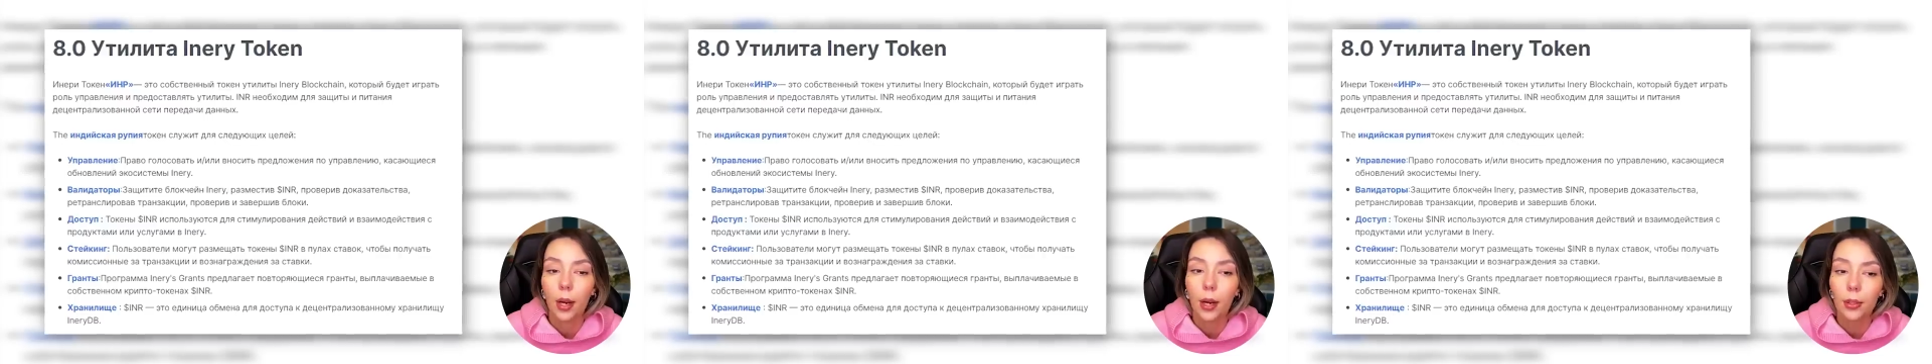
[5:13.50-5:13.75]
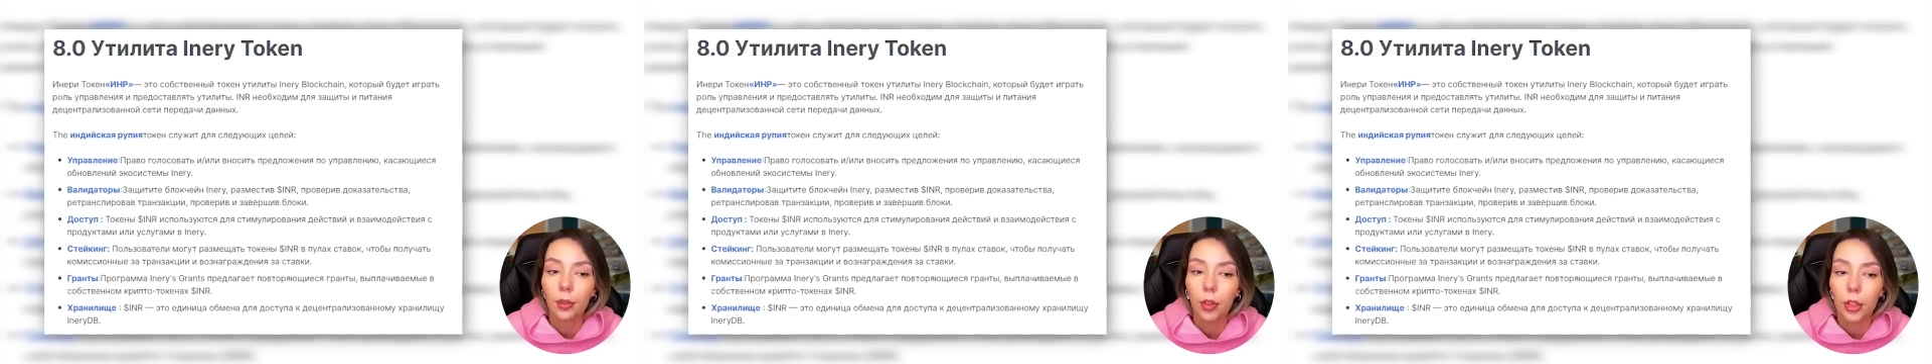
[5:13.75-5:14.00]

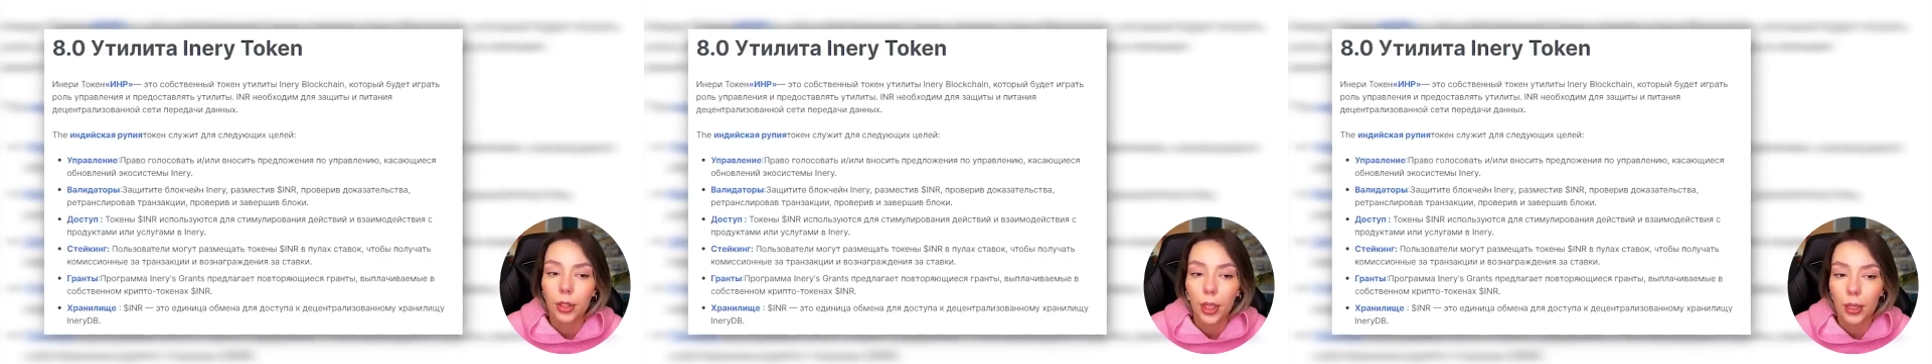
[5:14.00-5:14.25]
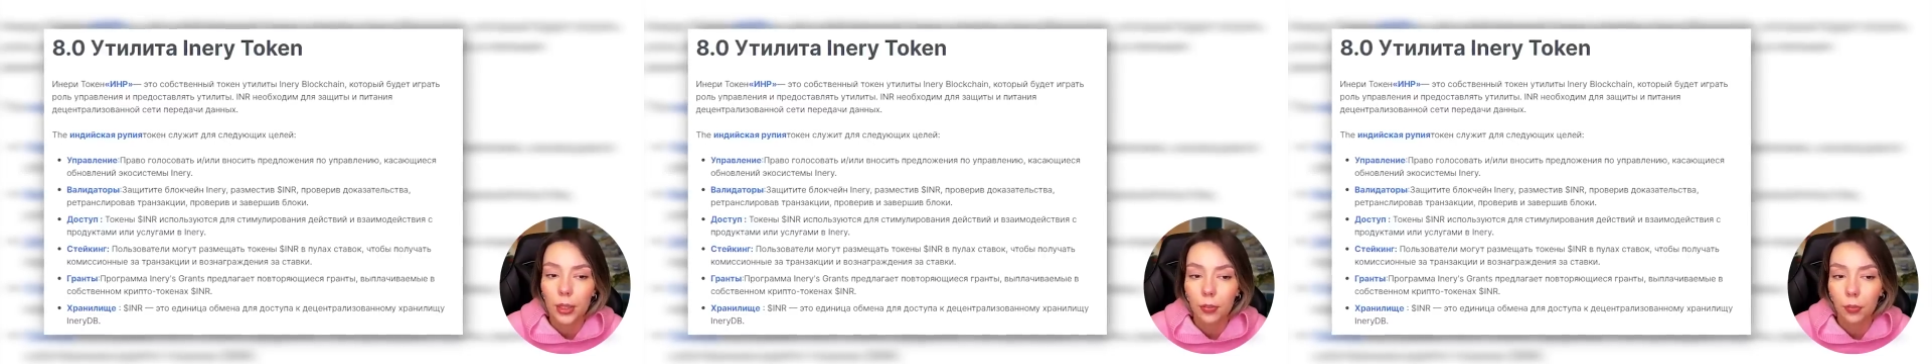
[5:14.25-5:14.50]
Inery's
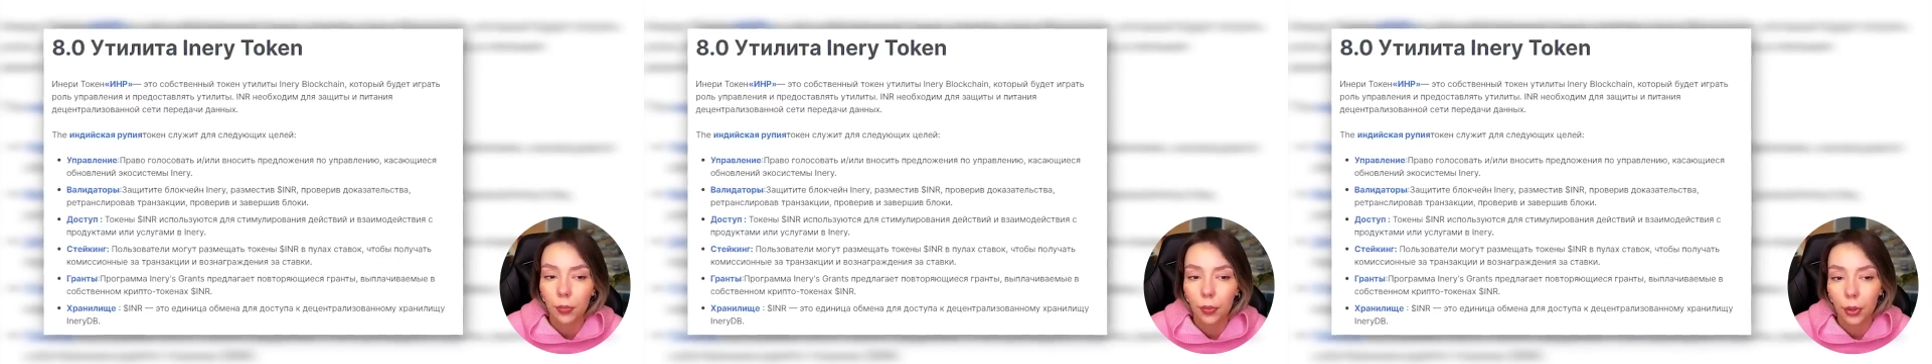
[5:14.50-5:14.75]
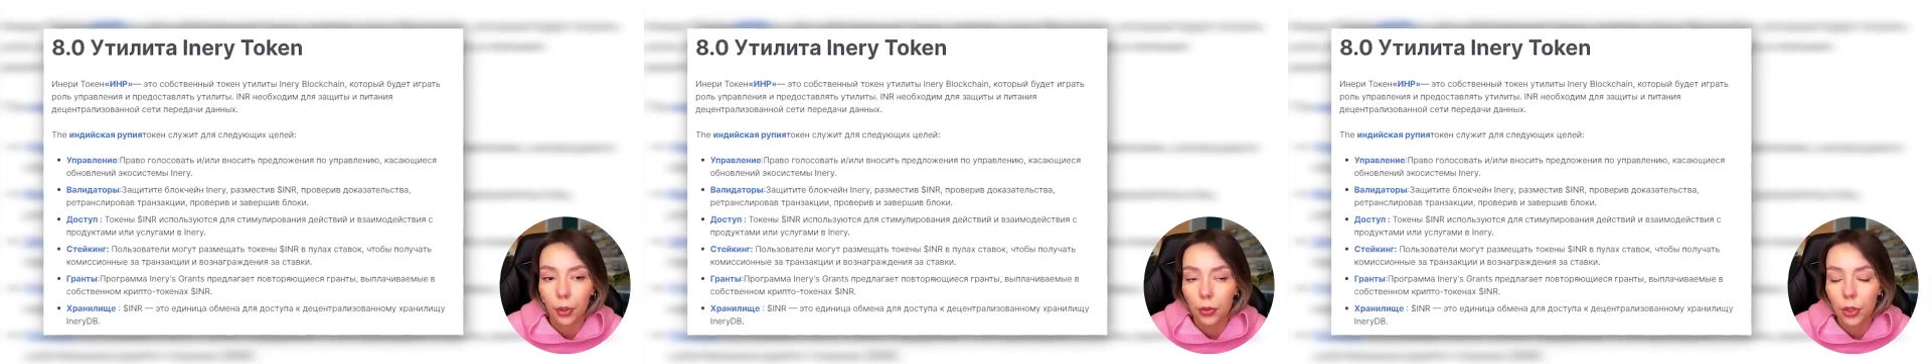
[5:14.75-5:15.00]
native uh,
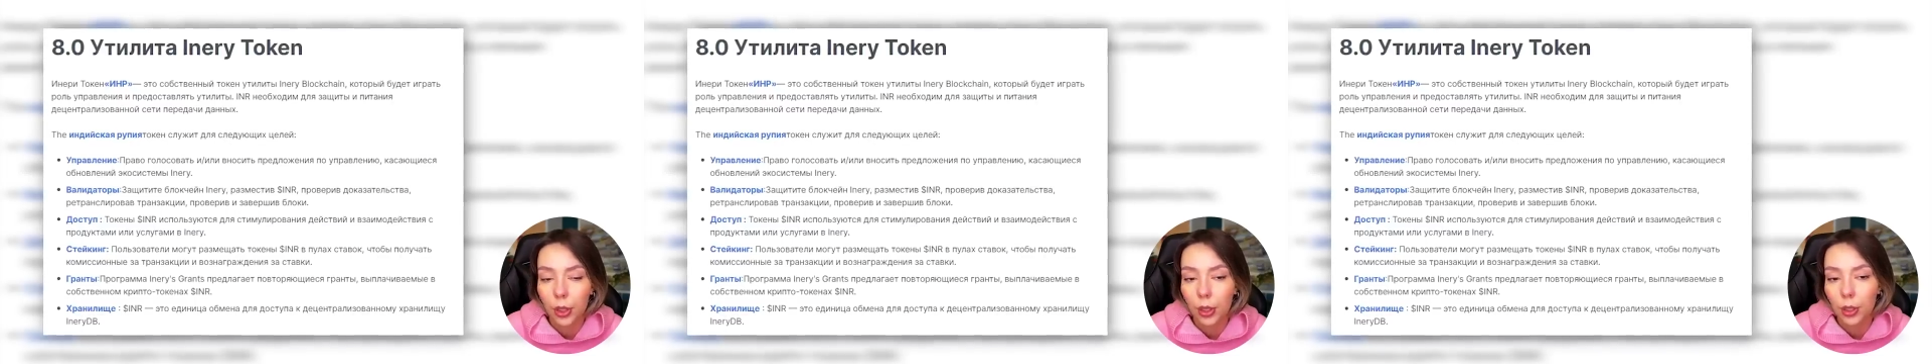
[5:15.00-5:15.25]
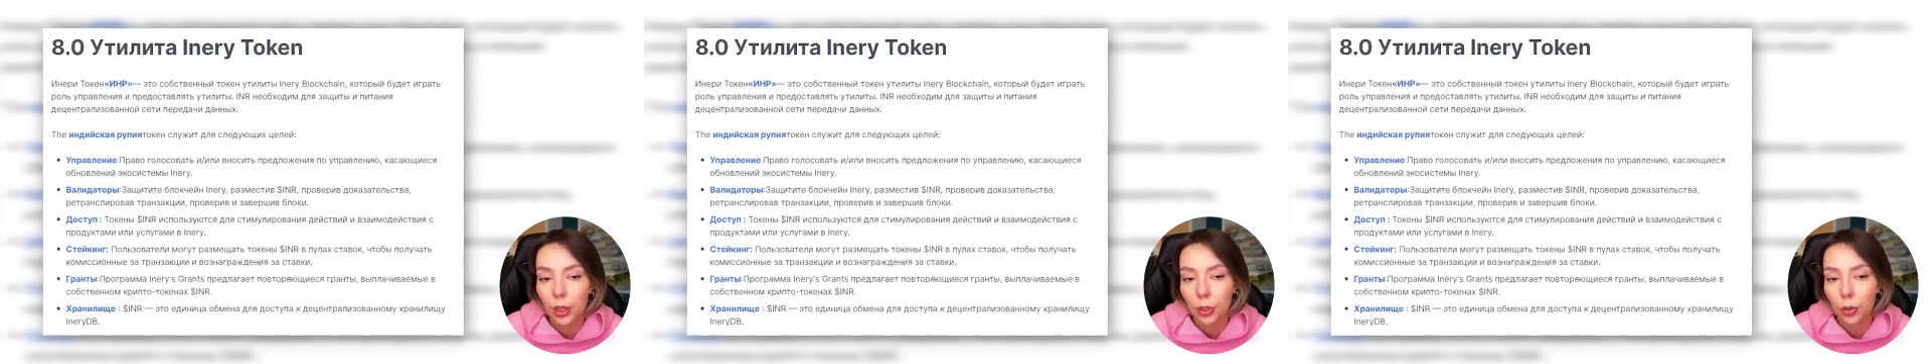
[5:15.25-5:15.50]

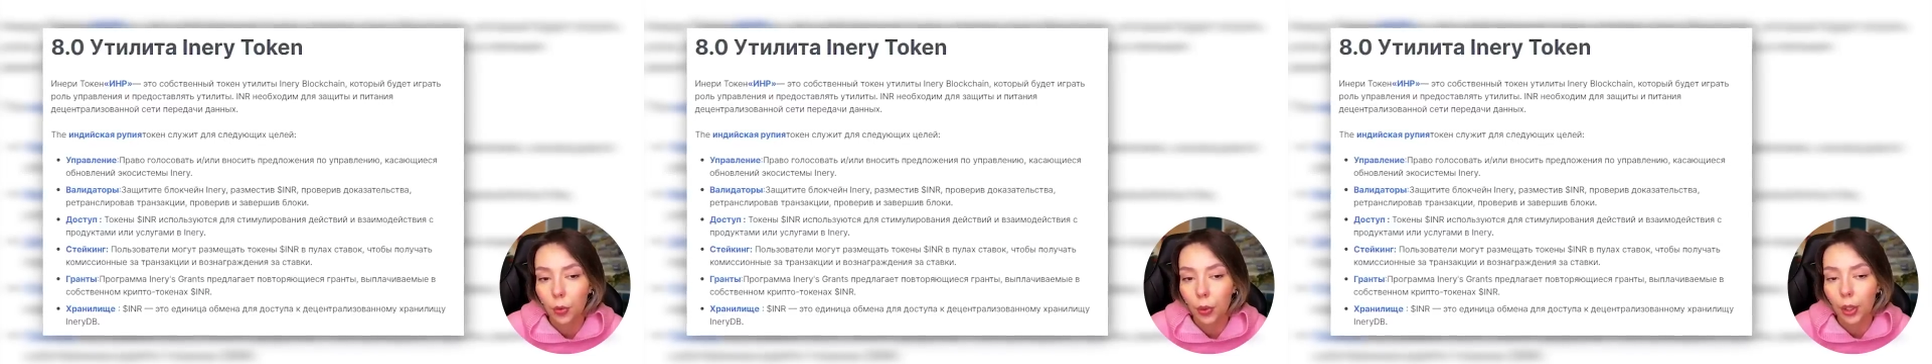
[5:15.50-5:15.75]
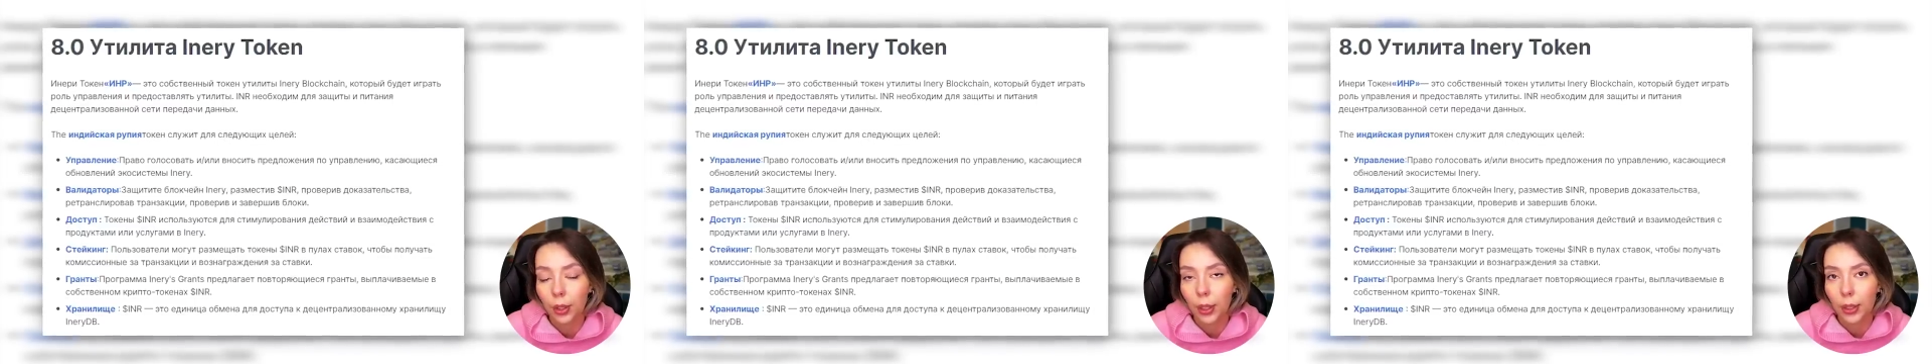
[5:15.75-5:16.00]
utility
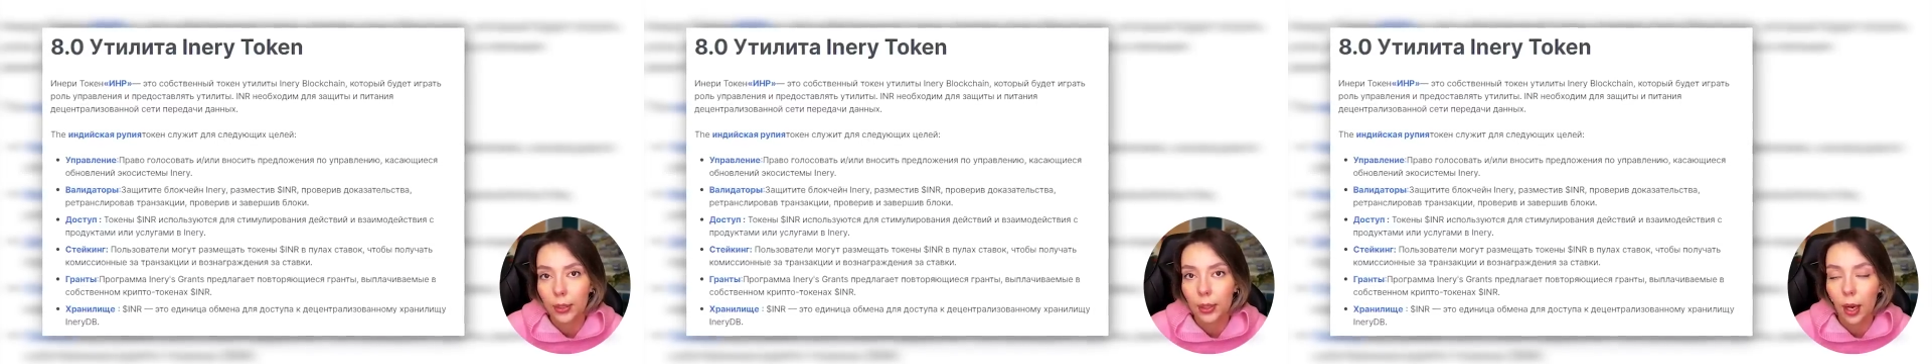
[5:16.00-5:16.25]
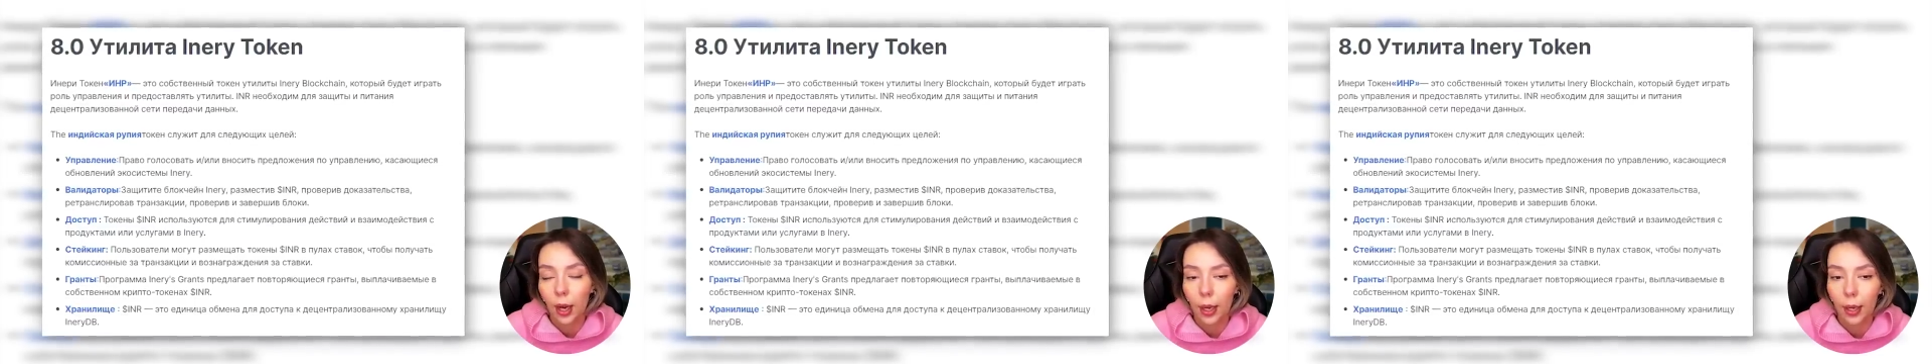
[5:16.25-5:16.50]
token is
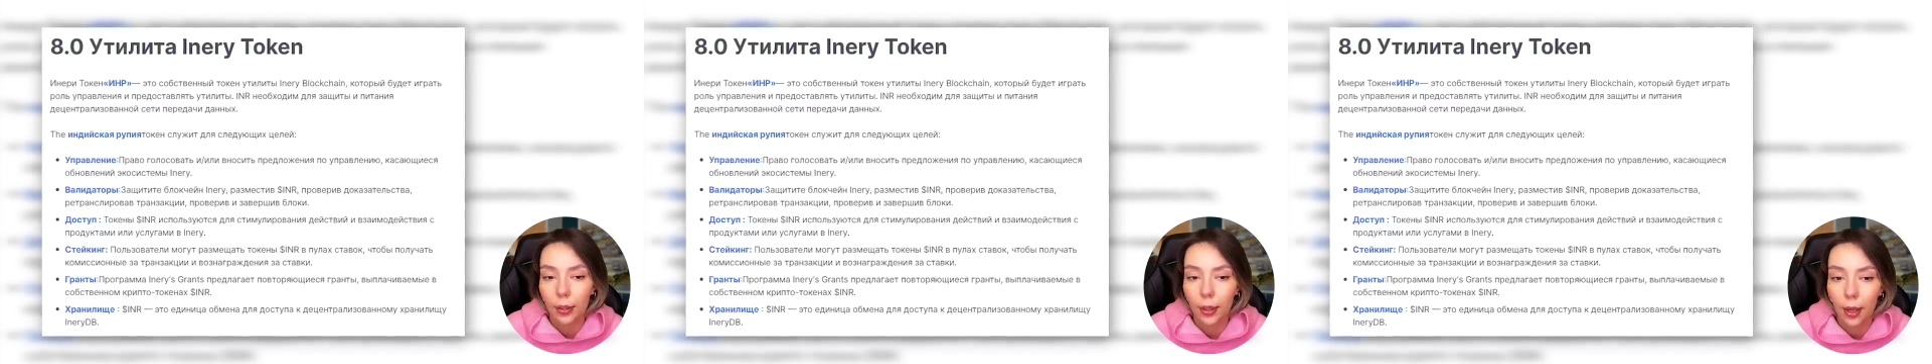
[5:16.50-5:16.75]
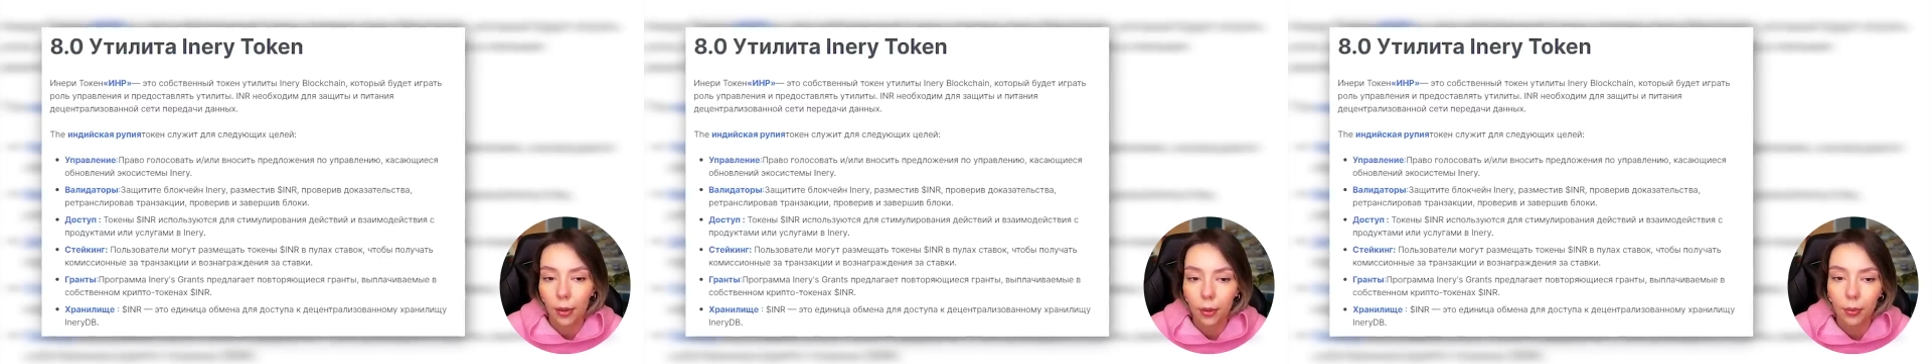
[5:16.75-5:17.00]

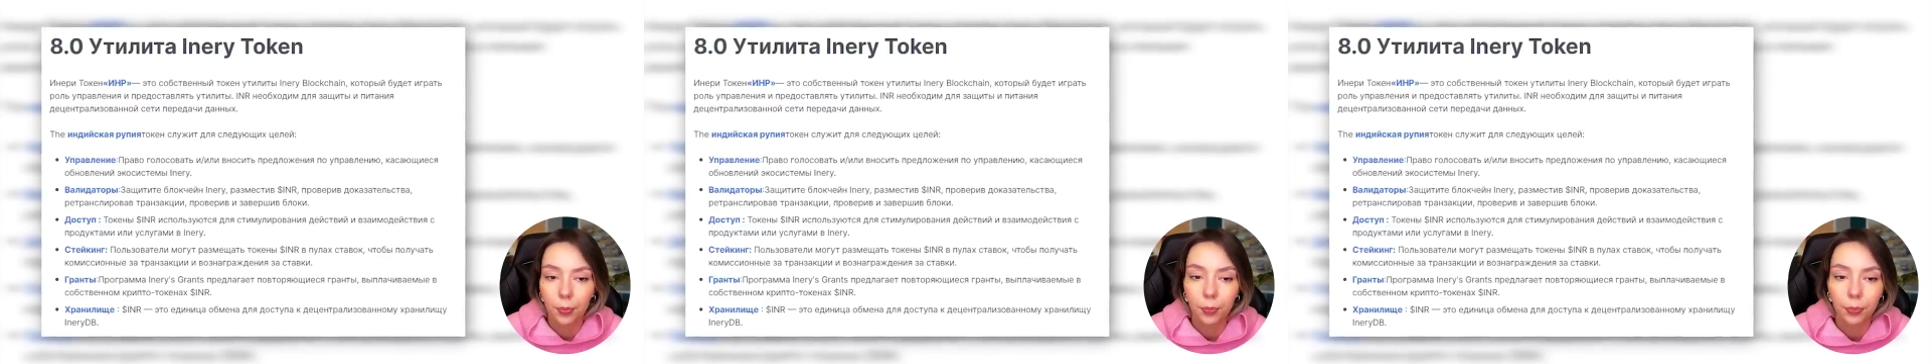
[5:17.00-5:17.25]
INR